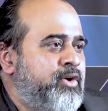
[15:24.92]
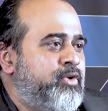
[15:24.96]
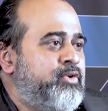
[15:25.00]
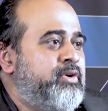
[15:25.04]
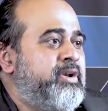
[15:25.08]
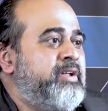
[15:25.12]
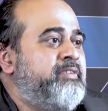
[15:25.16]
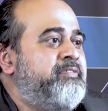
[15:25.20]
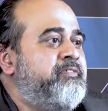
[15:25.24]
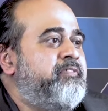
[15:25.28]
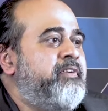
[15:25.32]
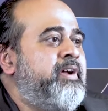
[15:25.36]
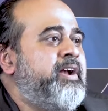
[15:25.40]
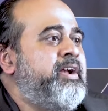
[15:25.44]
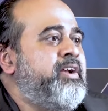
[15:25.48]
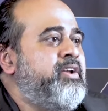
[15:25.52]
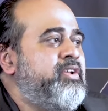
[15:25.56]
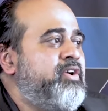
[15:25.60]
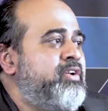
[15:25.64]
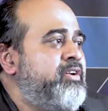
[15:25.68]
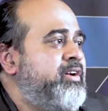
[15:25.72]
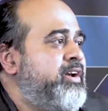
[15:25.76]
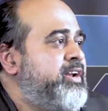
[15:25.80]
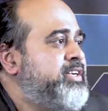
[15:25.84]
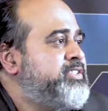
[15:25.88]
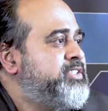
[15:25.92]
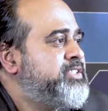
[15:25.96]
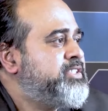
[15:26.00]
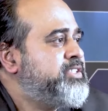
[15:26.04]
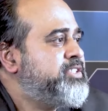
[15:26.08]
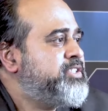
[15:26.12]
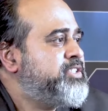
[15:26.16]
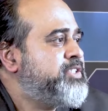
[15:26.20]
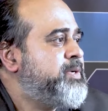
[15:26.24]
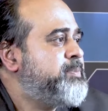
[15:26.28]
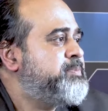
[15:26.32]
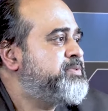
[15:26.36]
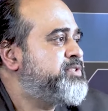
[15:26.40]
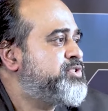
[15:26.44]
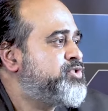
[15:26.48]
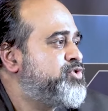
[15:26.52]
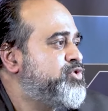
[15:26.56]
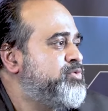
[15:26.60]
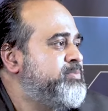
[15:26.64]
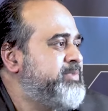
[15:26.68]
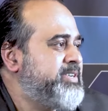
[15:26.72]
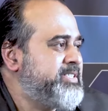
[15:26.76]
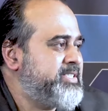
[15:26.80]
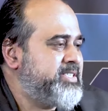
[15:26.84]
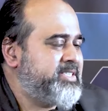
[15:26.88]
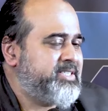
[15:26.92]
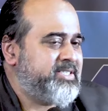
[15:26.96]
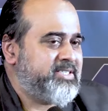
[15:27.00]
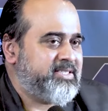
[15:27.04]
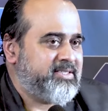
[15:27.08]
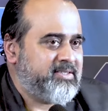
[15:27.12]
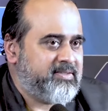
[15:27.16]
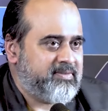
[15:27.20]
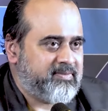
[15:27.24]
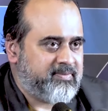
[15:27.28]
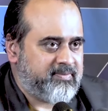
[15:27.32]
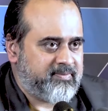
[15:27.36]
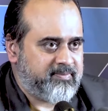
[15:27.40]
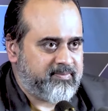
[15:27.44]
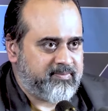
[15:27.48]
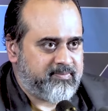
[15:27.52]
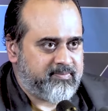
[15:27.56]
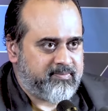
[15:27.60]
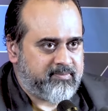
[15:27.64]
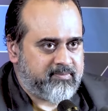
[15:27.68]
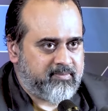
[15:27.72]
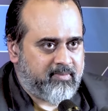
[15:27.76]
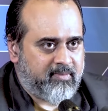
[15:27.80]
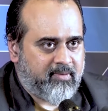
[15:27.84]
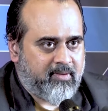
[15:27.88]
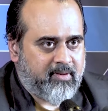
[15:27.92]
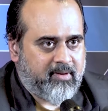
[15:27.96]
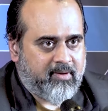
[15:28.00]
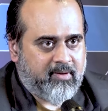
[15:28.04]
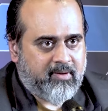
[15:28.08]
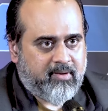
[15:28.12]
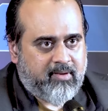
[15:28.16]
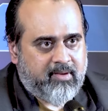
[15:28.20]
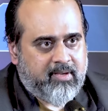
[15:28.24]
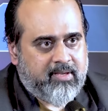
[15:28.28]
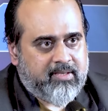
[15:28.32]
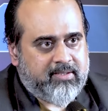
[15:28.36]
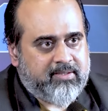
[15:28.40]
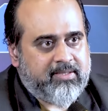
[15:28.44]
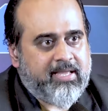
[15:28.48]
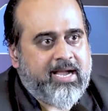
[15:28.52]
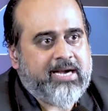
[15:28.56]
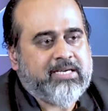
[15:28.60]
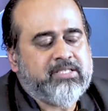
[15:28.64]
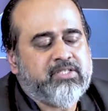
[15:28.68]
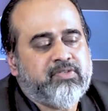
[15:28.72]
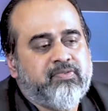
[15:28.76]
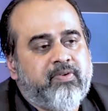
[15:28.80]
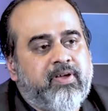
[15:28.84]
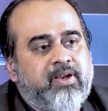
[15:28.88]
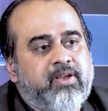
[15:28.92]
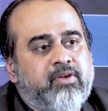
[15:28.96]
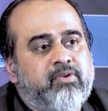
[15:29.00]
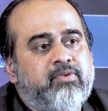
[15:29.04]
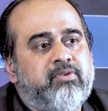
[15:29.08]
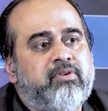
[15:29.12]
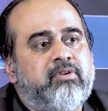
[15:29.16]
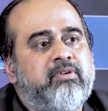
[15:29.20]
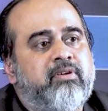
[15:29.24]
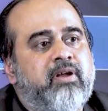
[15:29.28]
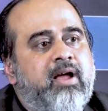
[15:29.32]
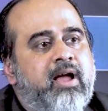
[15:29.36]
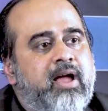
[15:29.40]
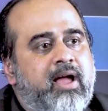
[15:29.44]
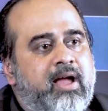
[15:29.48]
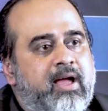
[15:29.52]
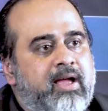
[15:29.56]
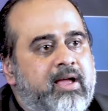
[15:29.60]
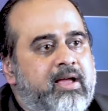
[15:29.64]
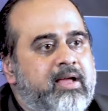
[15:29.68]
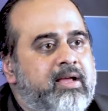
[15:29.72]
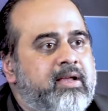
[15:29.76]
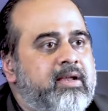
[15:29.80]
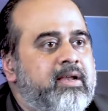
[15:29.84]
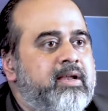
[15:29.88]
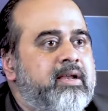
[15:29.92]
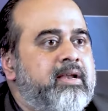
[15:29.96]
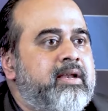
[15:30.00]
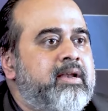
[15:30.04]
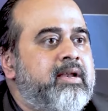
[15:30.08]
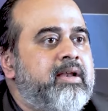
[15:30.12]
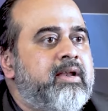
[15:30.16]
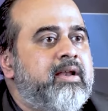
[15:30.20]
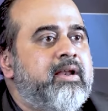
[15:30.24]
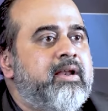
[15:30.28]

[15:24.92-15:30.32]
to defend your relationships too much. That's when you try